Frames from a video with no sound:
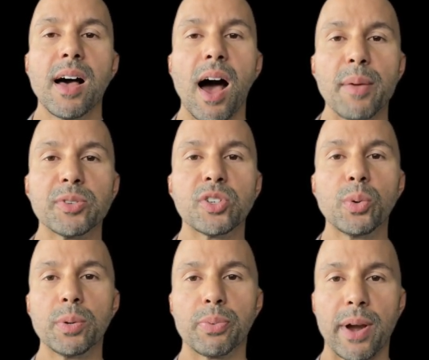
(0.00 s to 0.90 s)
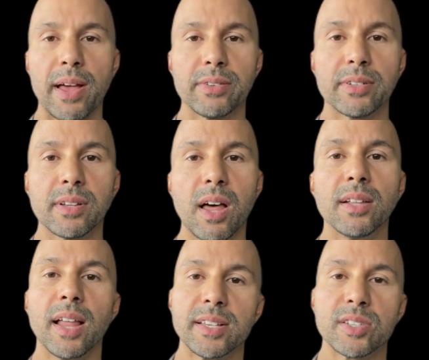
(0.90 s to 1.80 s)
I'm Stewart Brown, a
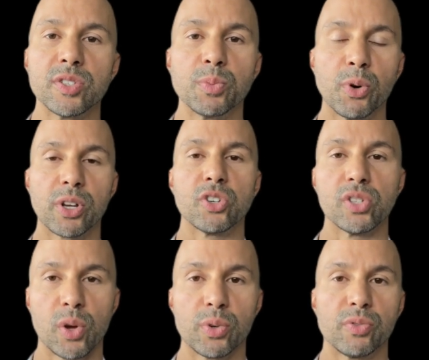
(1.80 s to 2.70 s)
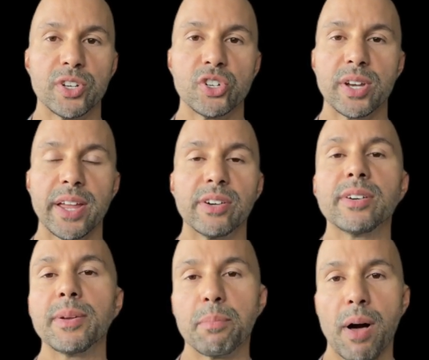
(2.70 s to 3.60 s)
licensed mortgage loan originator
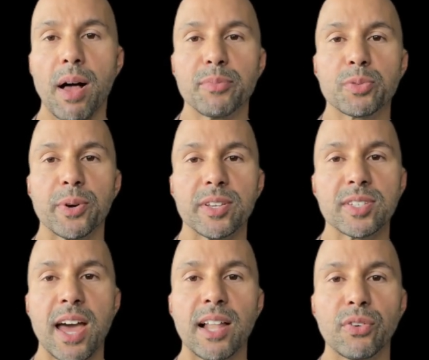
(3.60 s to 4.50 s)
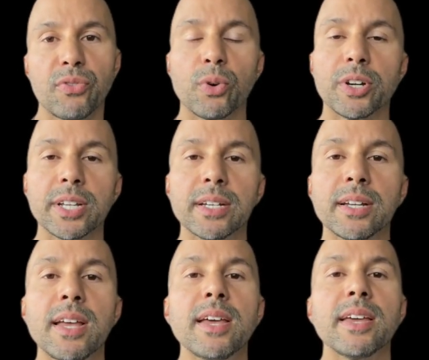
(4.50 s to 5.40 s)
in Palm Springs, California,
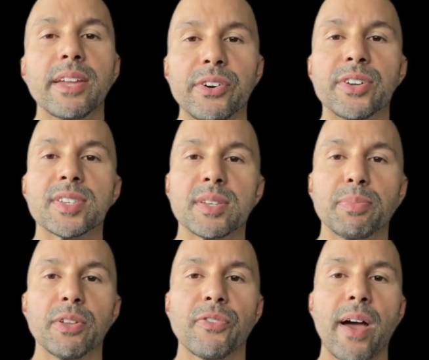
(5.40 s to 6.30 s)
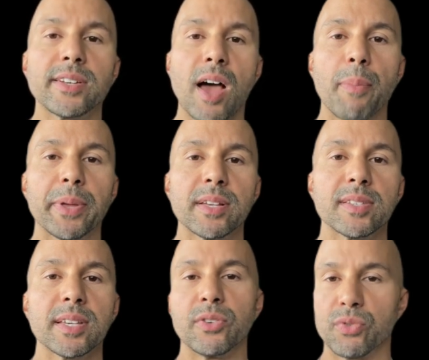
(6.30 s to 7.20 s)
here to simplify
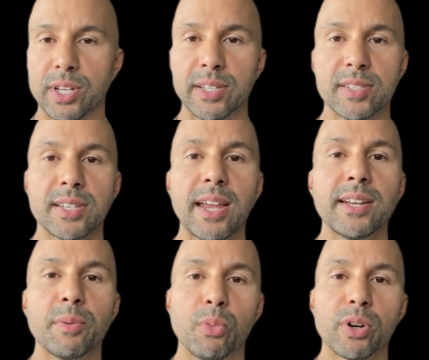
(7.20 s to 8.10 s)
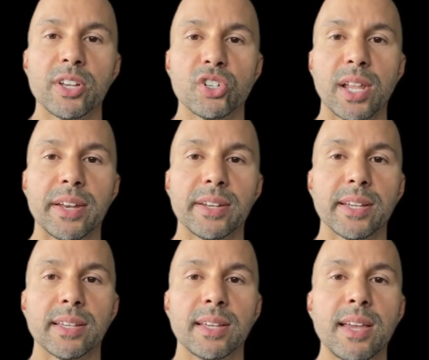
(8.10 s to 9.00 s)
topics in real estate and mortgage lending.